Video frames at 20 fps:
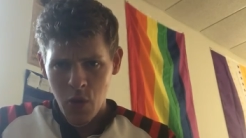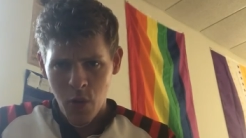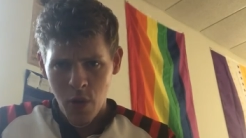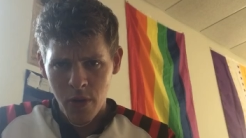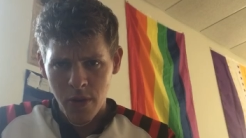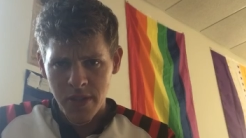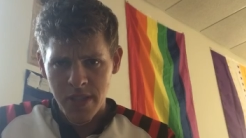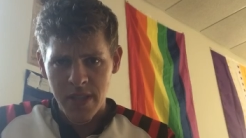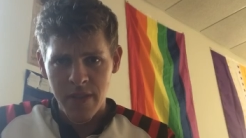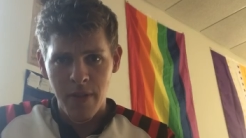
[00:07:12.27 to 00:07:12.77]

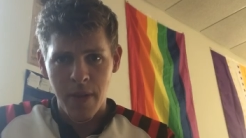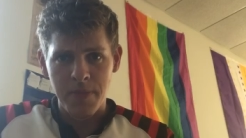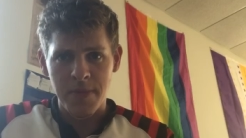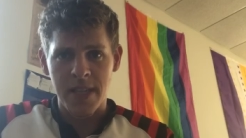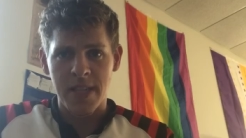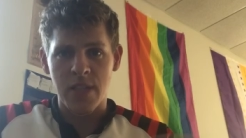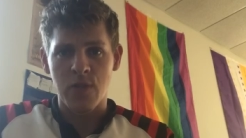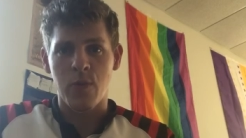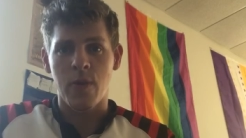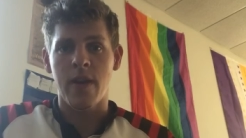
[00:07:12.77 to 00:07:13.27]
want to receive
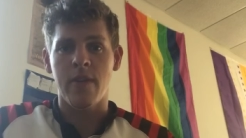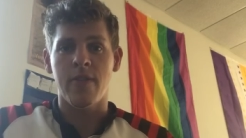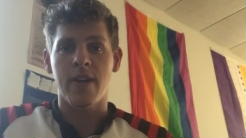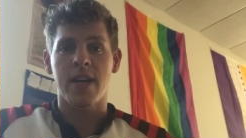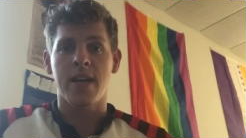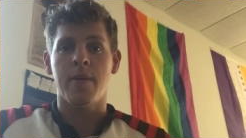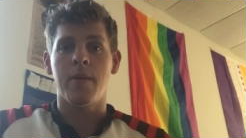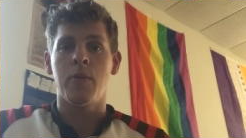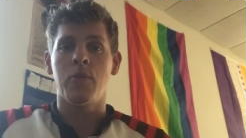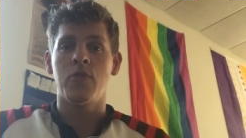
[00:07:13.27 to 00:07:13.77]
updates whenever I
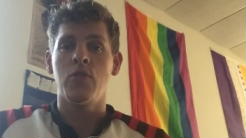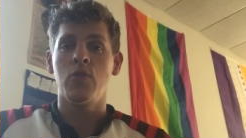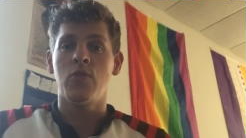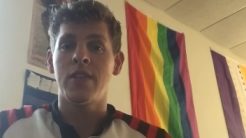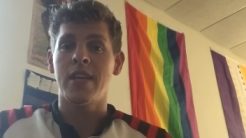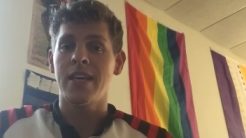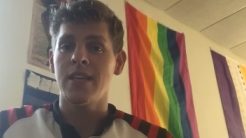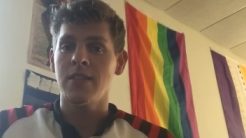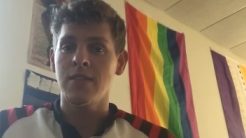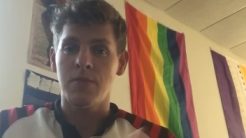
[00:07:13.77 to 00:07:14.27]
come out with new
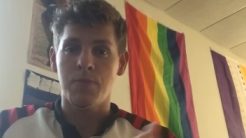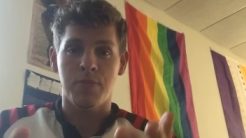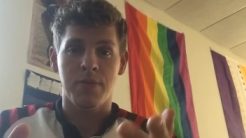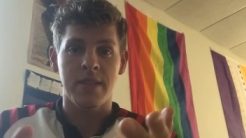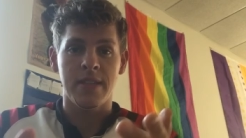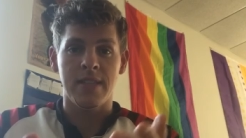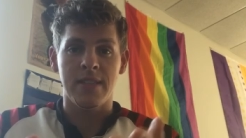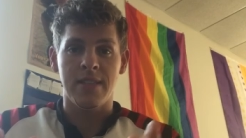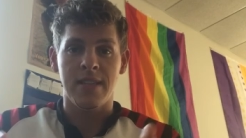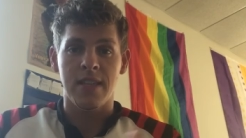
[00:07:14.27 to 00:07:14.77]
things,
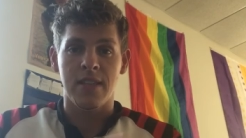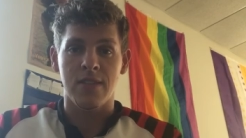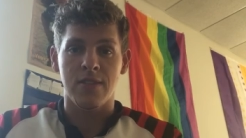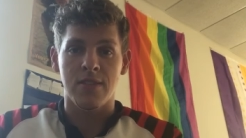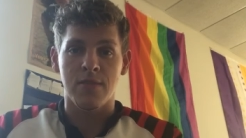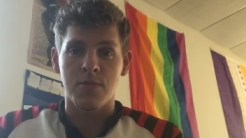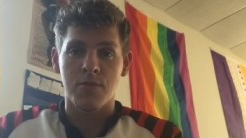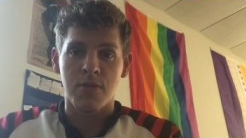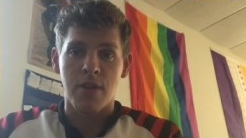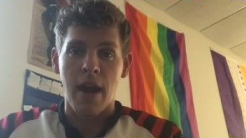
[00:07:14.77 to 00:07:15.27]
please hit the
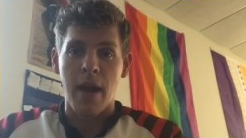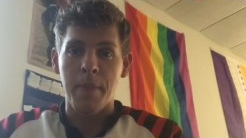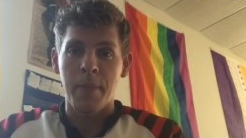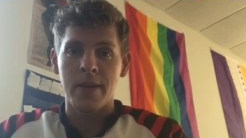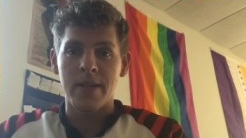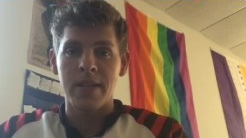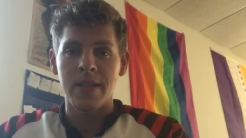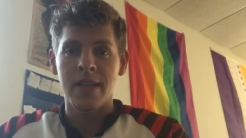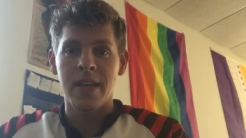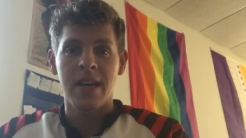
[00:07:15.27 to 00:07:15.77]
subscribe
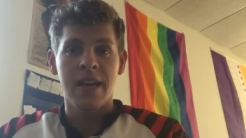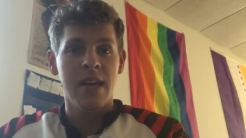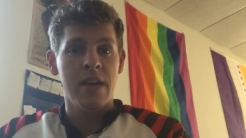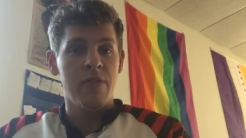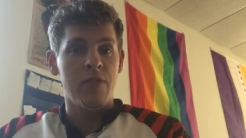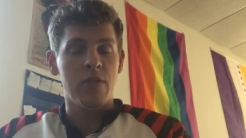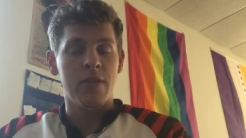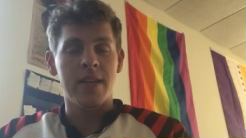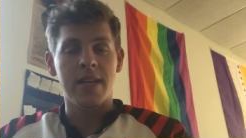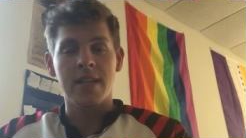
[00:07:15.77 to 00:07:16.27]
button.
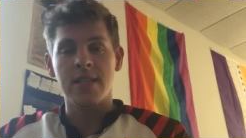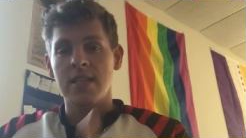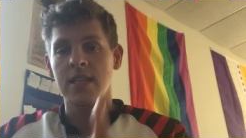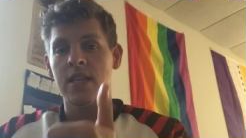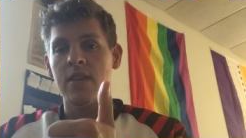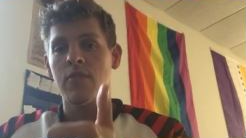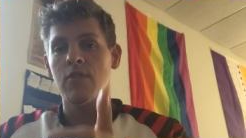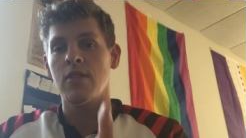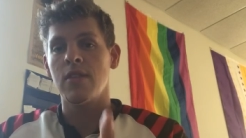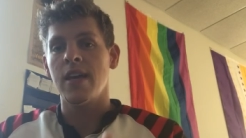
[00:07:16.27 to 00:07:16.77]
If you like to
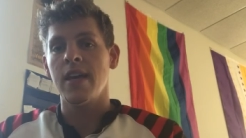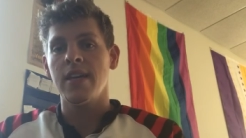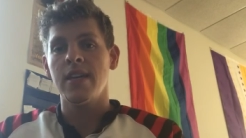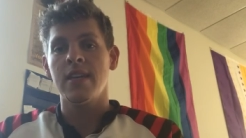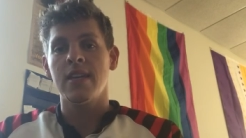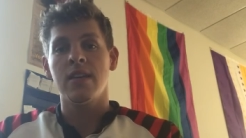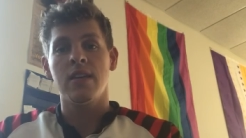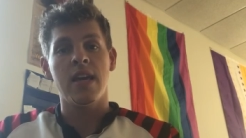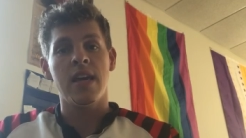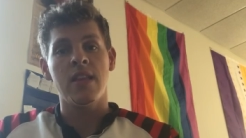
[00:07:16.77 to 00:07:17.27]
give it a like,
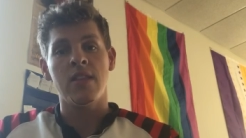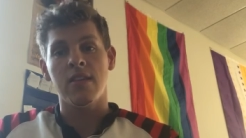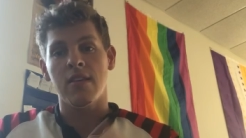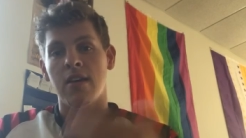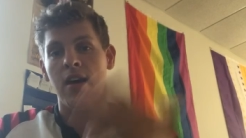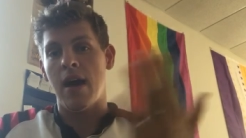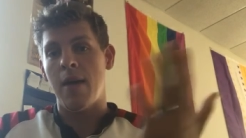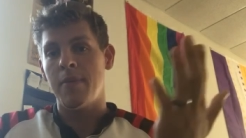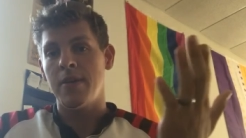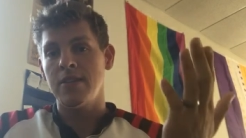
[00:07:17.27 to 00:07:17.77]
in the
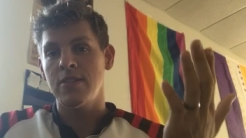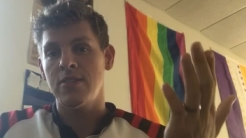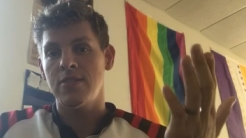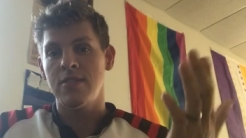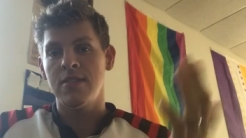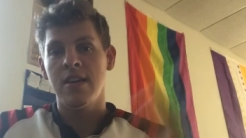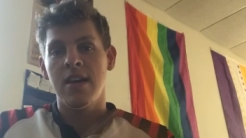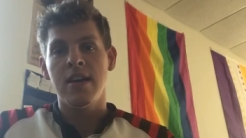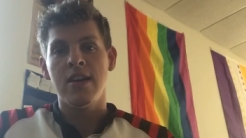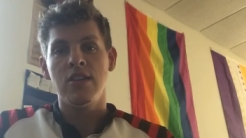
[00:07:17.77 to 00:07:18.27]

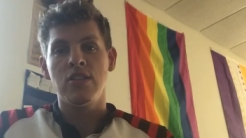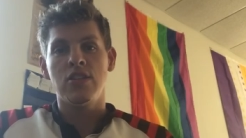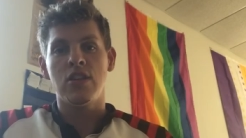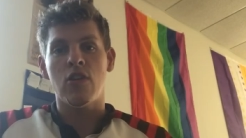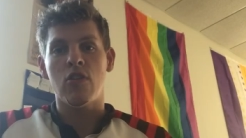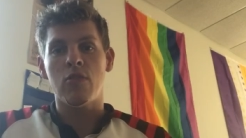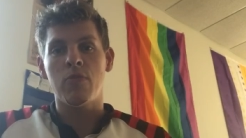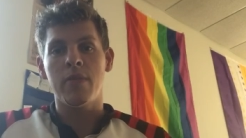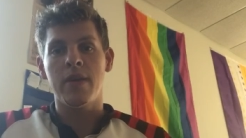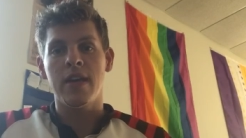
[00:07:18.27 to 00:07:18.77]
comments,
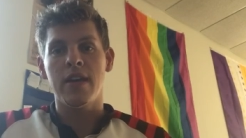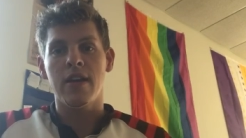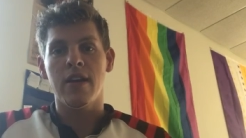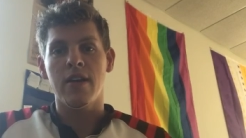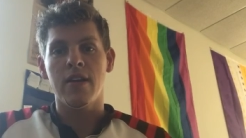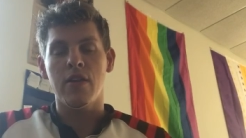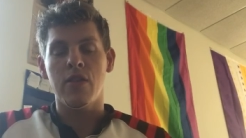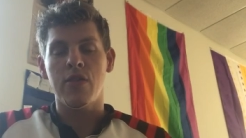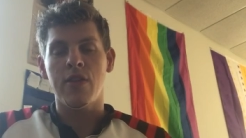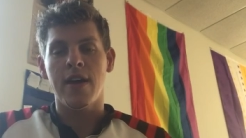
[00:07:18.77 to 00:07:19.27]
share with me
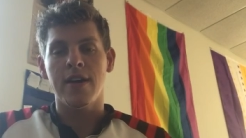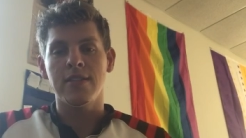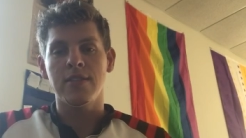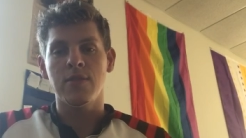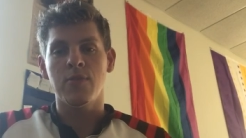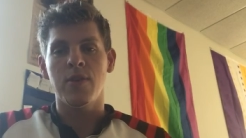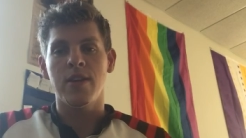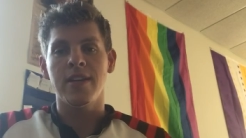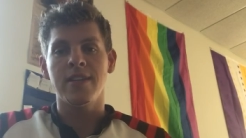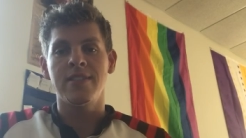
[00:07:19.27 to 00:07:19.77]
your thoughts
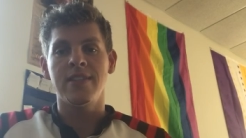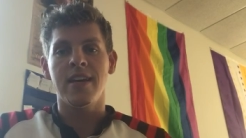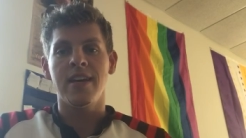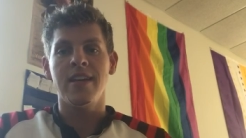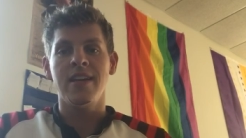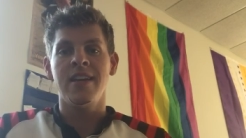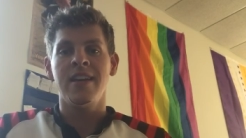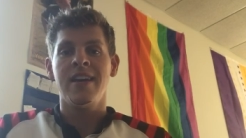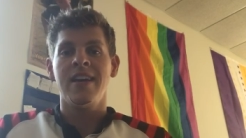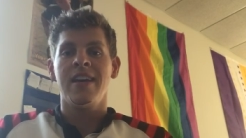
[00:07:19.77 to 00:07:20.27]
on what I
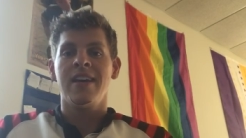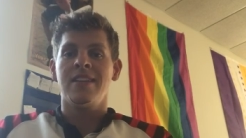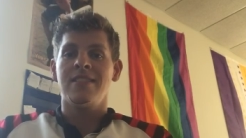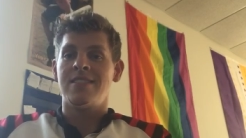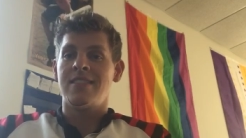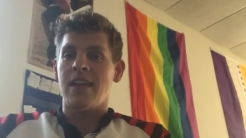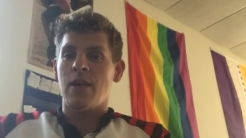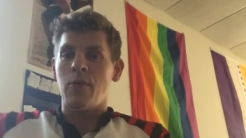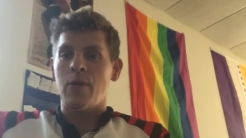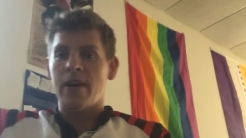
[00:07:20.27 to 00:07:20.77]
said, and
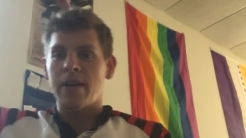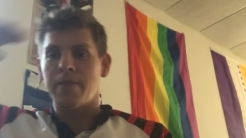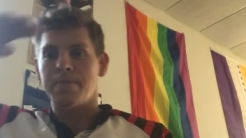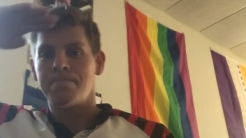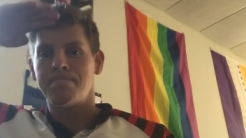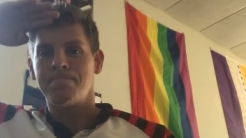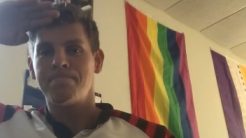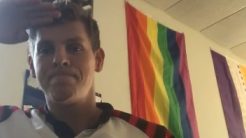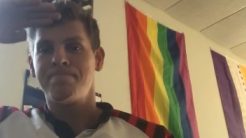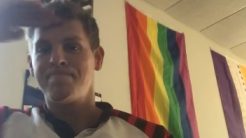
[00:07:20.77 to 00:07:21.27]
stay weird.